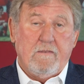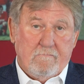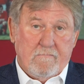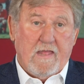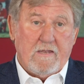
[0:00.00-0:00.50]

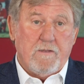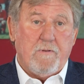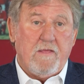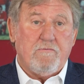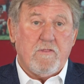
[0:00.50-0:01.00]
then to
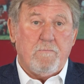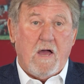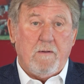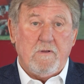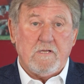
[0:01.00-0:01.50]
play for the
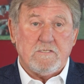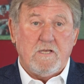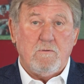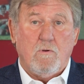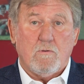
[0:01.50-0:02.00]
Barbers
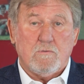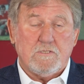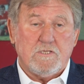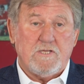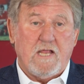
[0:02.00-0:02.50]
in what was
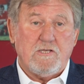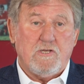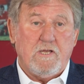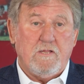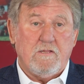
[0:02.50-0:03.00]

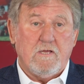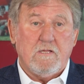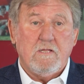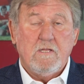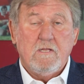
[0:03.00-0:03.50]
essentially
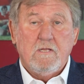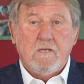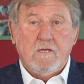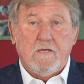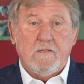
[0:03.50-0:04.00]
the
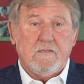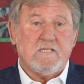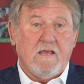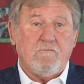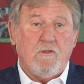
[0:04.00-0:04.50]

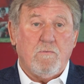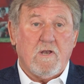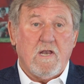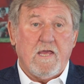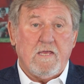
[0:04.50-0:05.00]

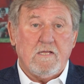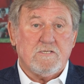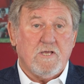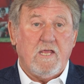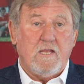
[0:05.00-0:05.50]
71 Lion
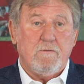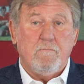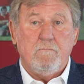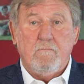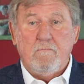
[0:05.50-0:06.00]
side,
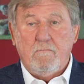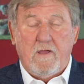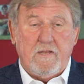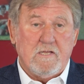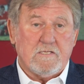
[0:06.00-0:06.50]

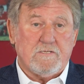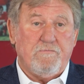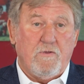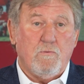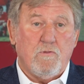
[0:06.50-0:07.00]
minus a
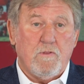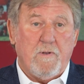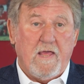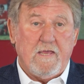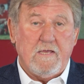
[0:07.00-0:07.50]
few of the
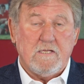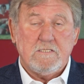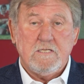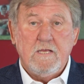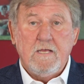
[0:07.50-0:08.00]

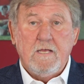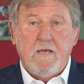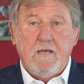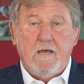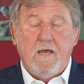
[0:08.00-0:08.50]
players.
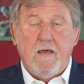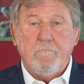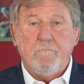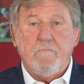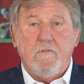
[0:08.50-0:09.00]

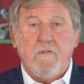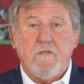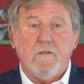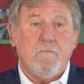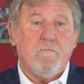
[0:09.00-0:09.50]

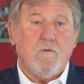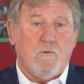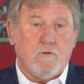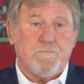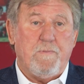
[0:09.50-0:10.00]
Of
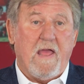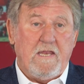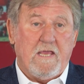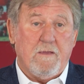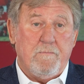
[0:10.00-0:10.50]
course,
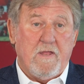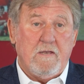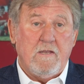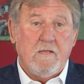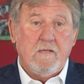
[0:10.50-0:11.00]
Benny came
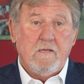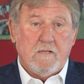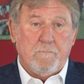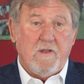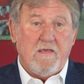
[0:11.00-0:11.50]
in
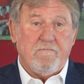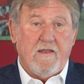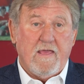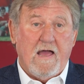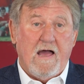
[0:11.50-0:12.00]
to play
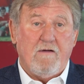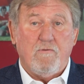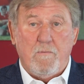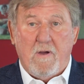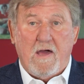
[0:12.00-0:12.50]
fly half,
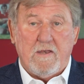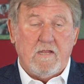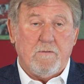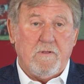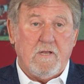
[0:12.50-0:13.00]
where Barry
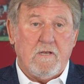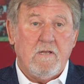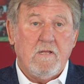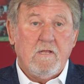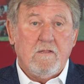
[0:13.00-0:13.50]
had been
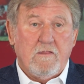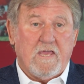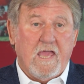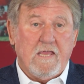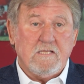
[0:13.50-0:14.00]
the
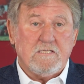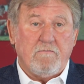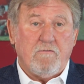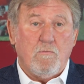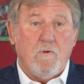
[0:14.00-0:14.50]
king in
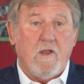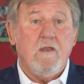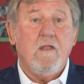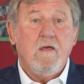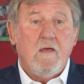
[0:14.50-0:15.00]

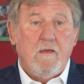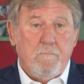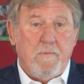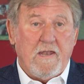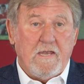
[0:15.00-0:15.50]
71.
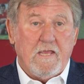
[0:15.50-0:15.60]
Benny